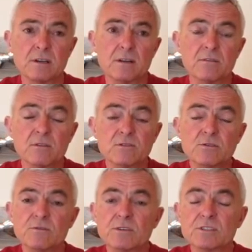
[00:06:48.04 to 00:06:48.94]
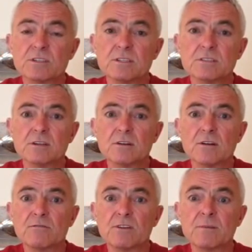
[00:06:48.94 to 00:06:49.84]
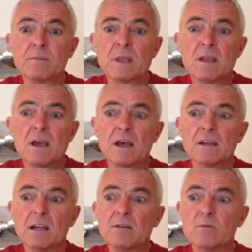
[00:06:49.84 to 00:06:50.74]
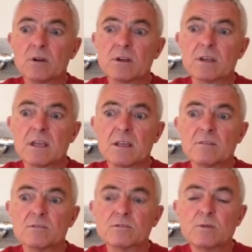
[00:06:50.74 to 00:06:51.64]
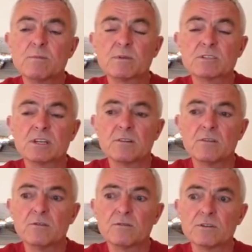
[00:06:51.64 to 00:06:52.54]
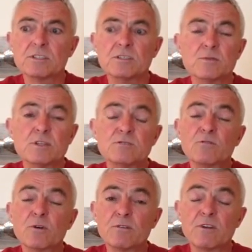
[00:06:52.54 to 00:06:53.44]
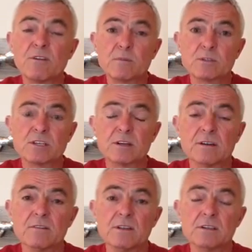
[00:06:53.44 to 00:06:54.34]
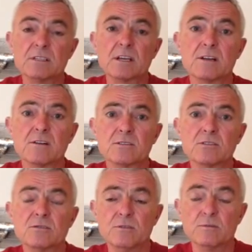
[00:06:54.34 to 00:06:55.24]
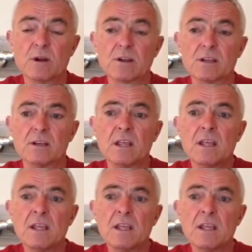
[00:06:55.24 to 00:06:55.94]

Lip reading: of those universities that are offering online work. And those 3% of the universities reach 45% of the entire student market.